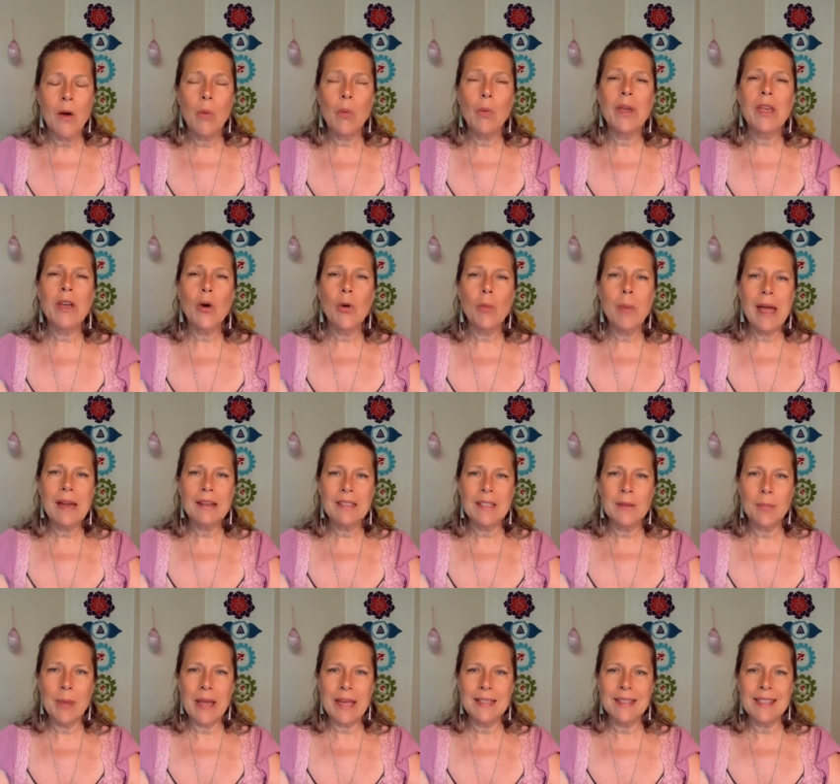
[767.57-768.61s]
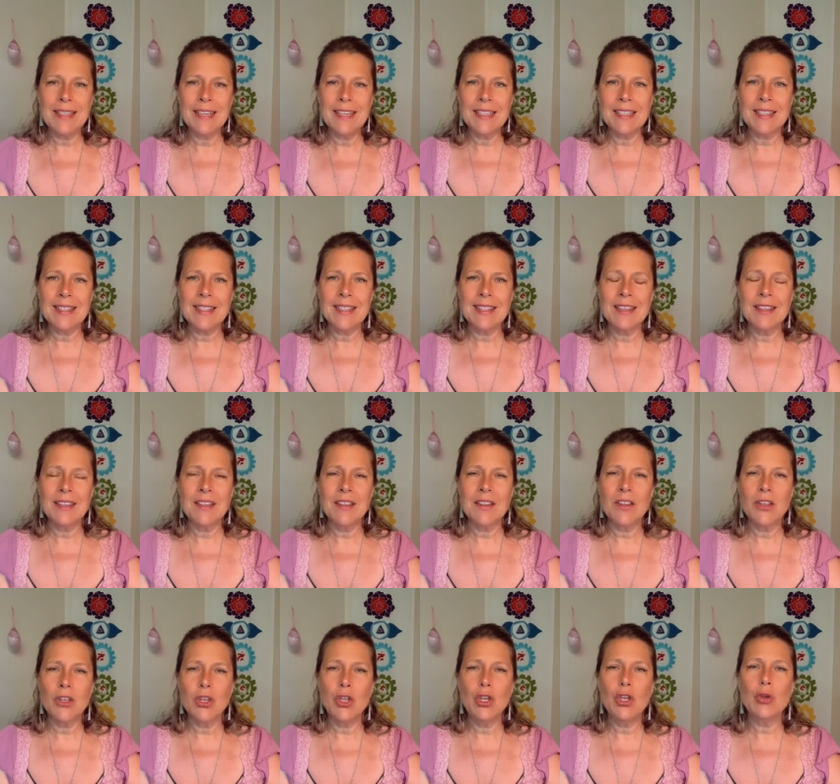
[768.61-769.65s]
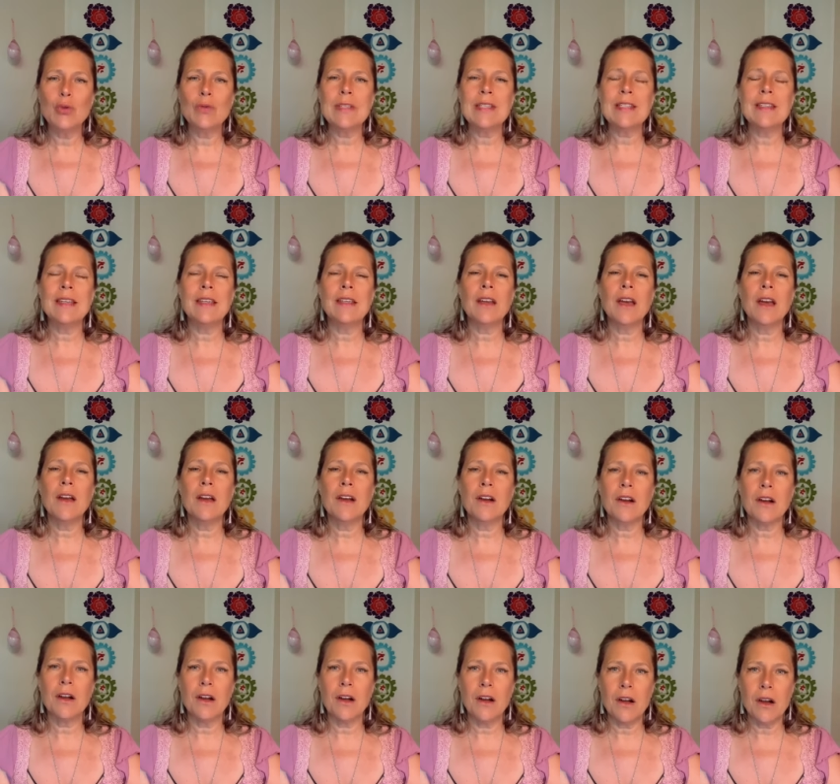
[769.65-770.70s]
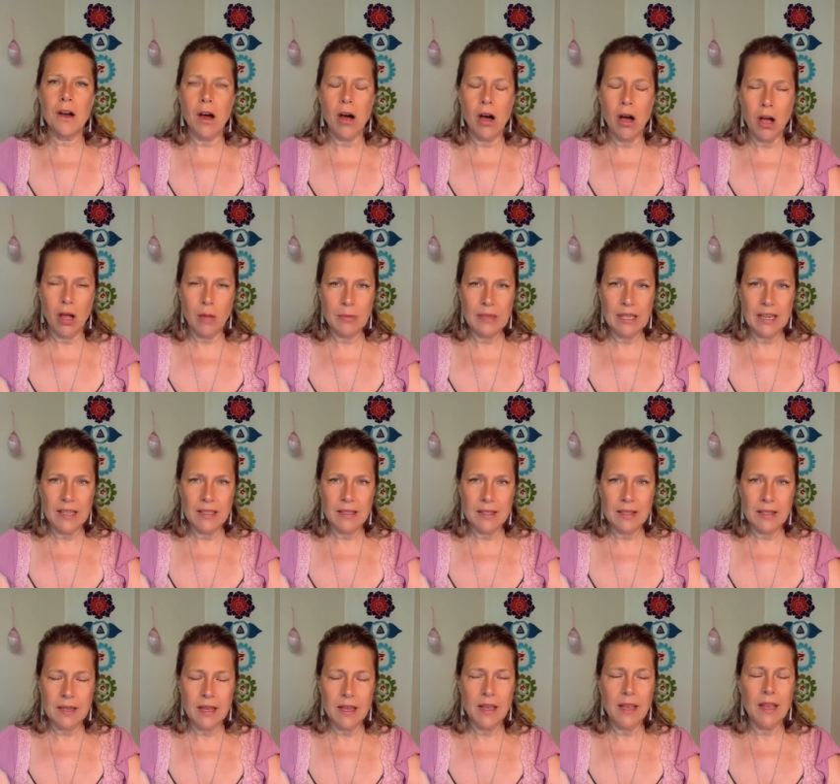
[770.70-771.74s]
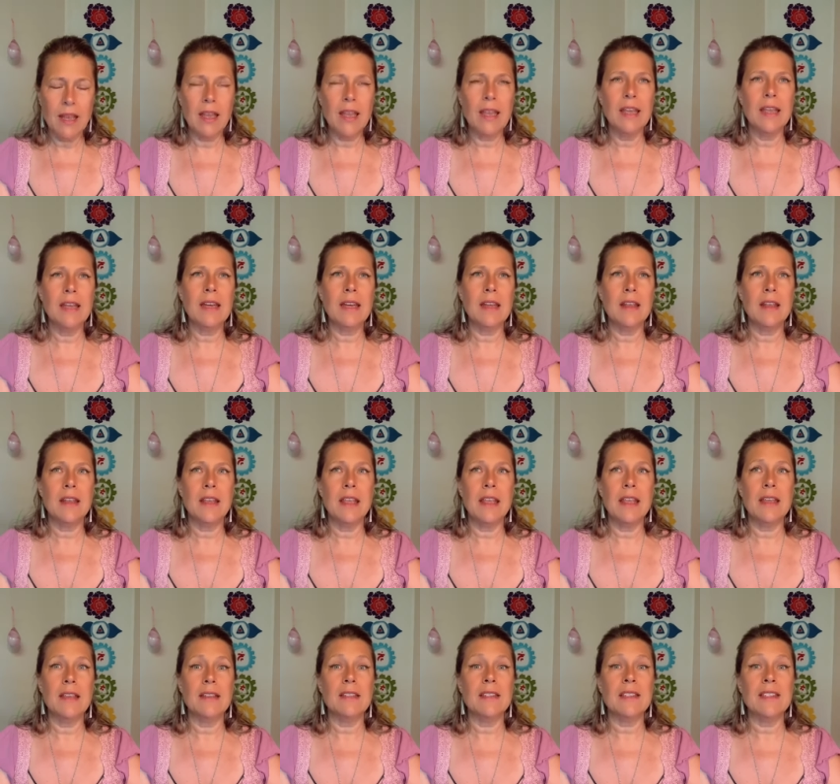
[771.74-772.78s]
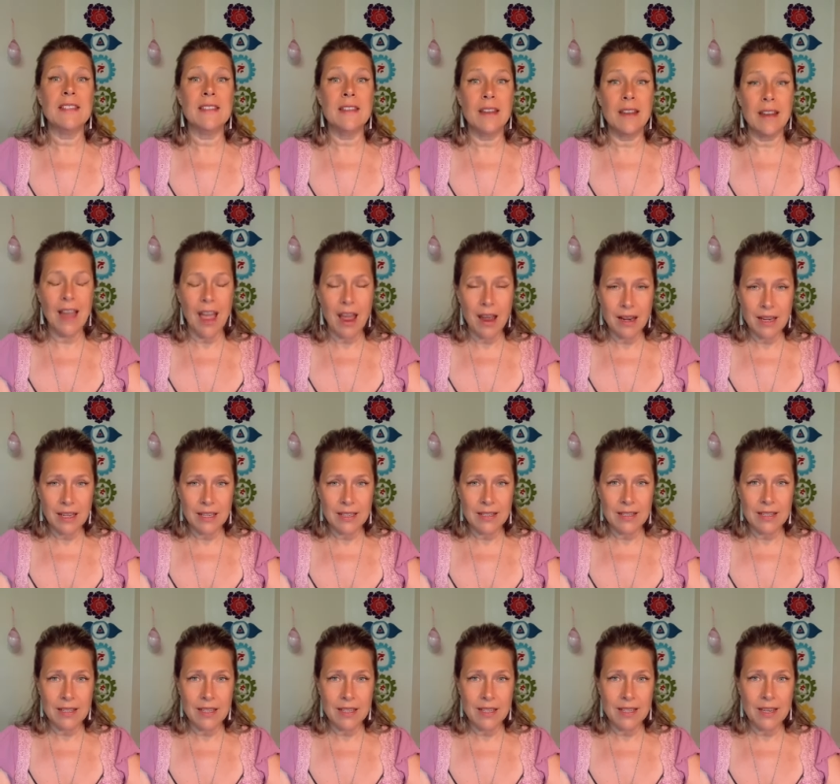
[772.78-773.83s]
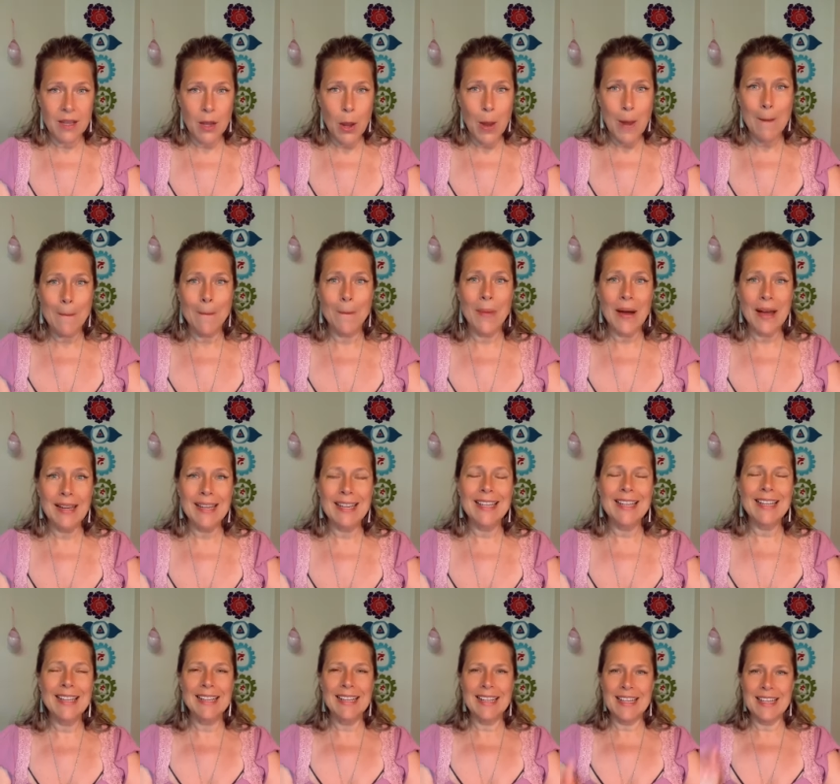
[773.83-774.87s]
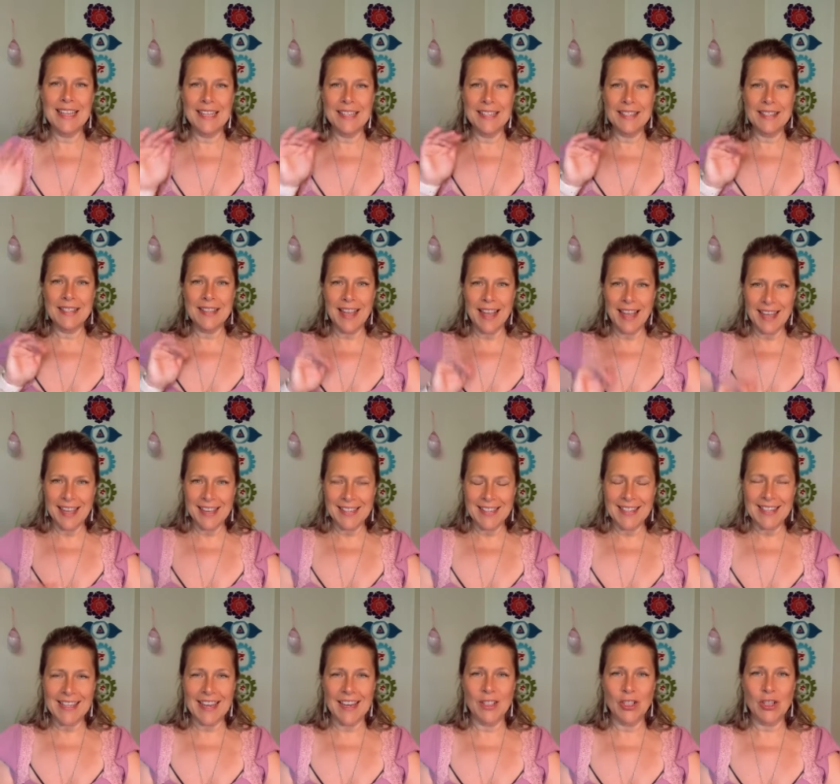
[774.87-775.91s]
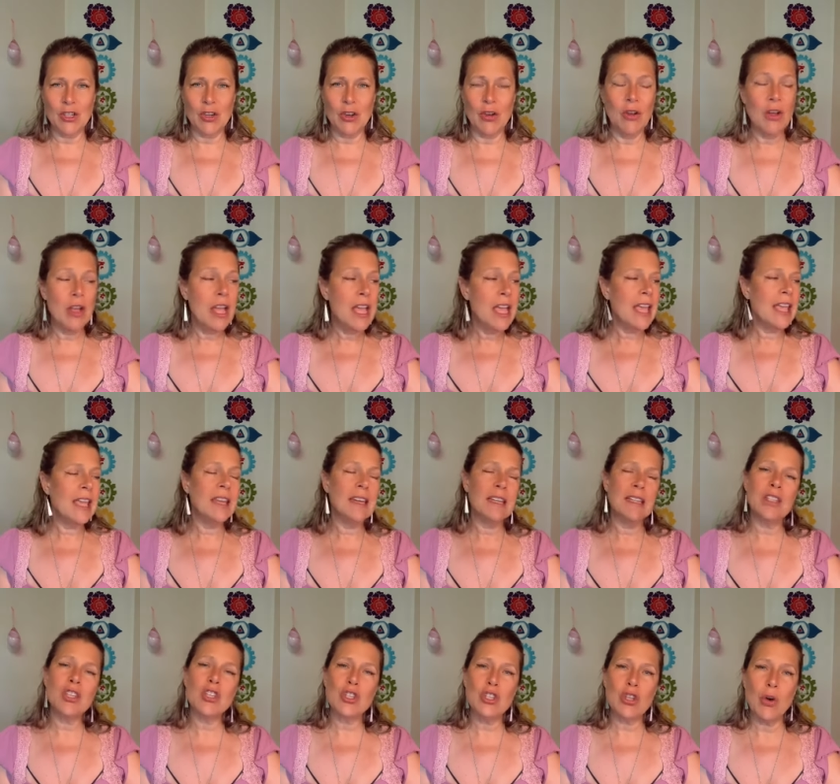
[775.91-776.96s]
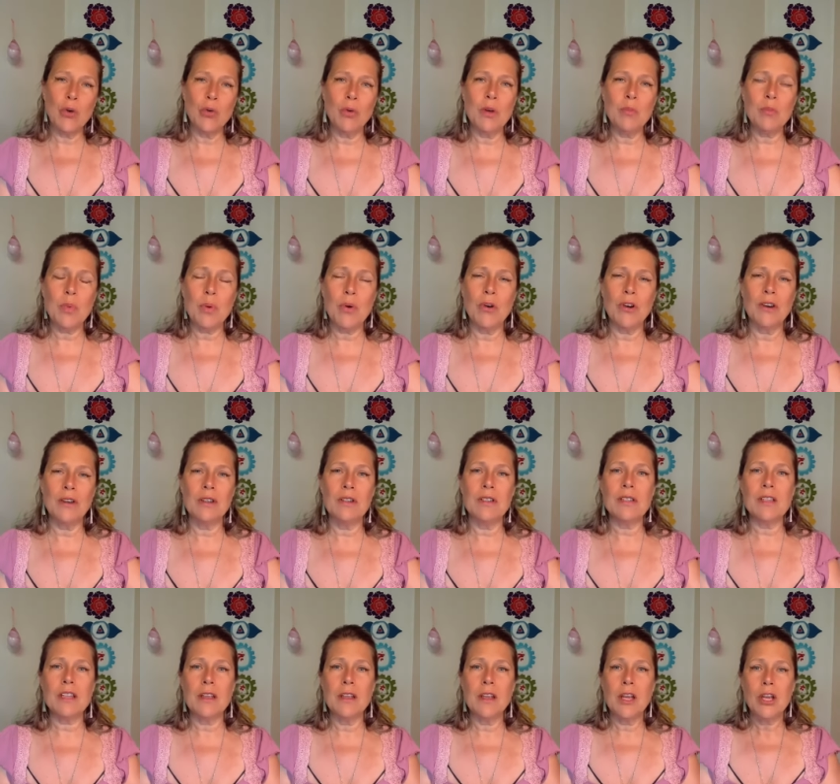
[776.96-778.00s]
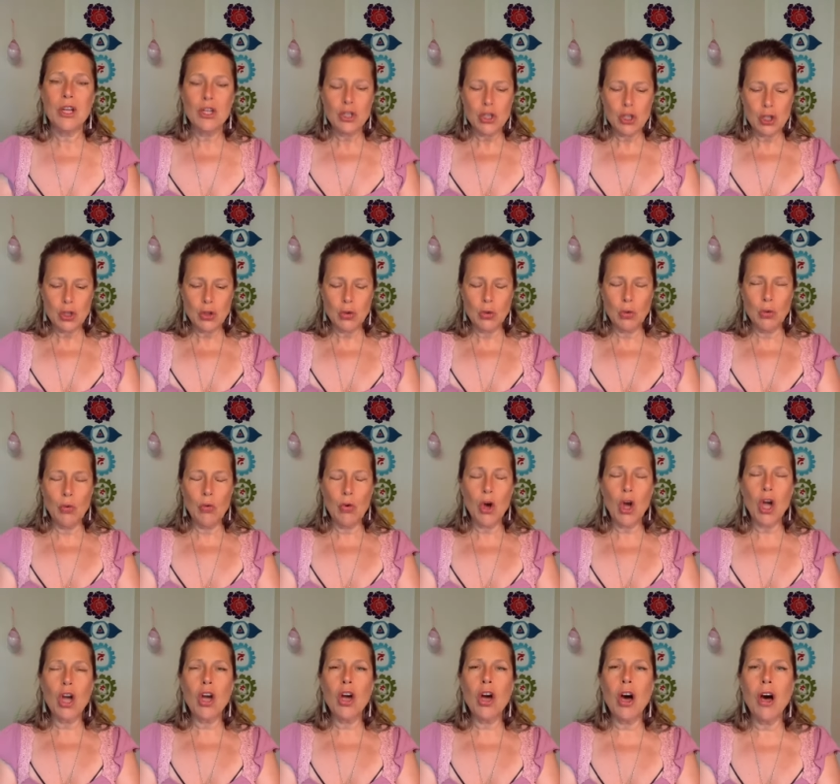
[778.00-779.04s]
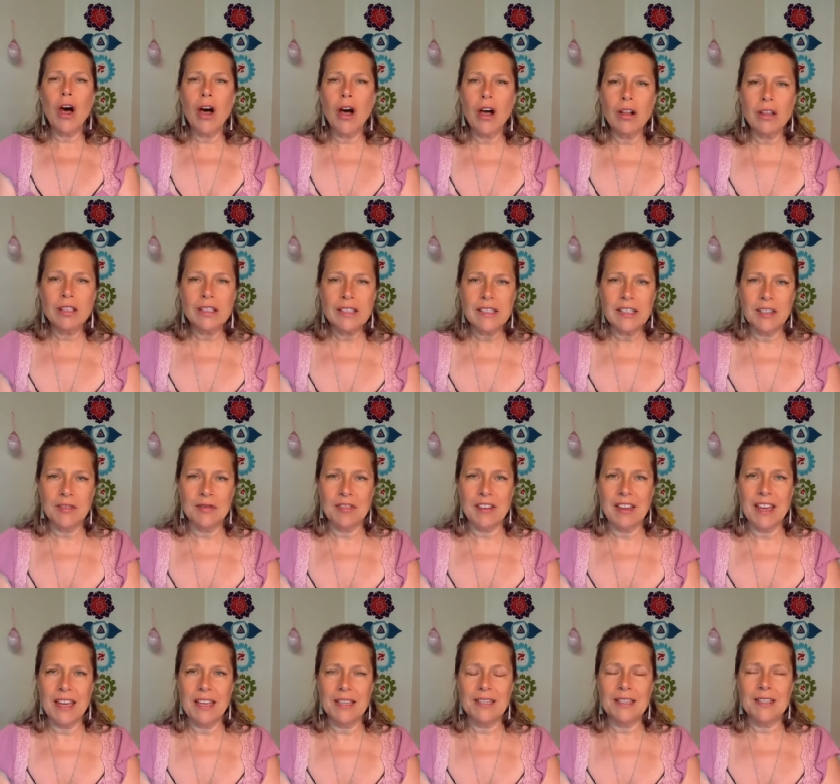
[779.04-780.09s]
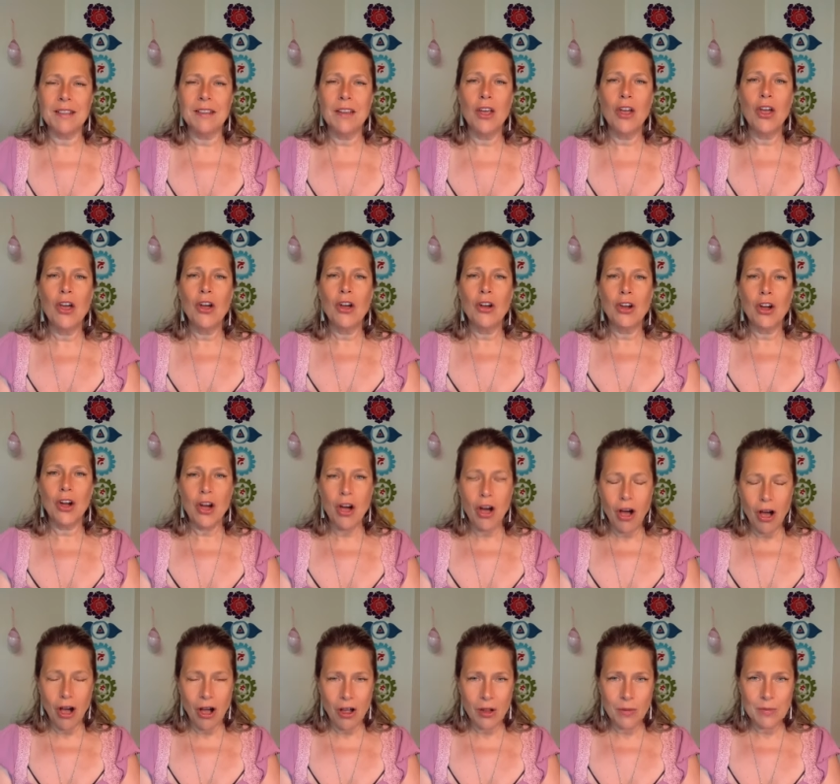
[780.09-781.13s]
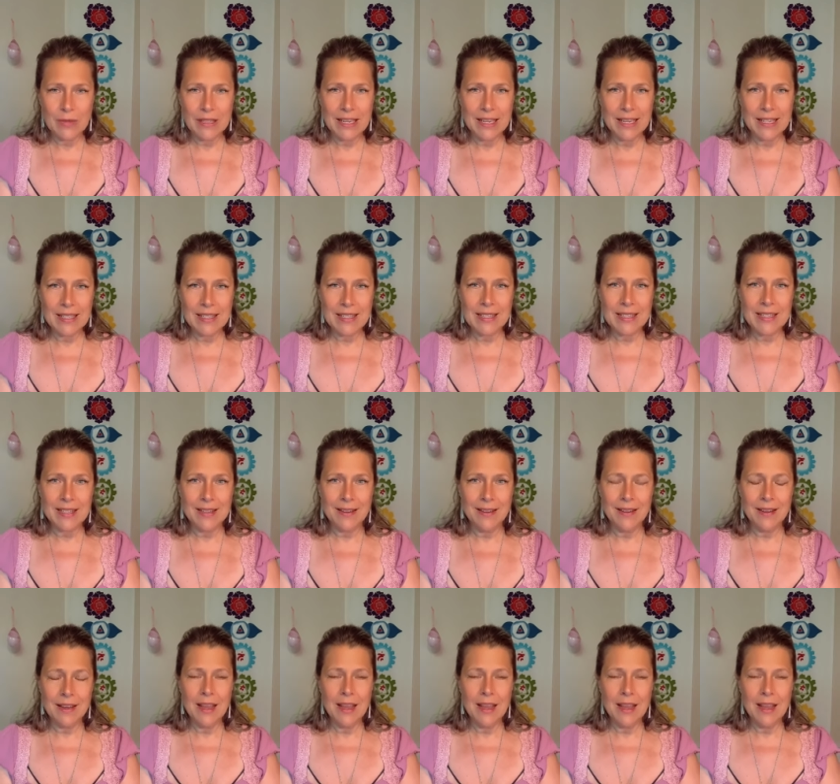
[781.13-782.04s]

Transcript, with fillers: we go back to basics using calmness. It is not easy, but it is essential. It is so important to cultivate calmness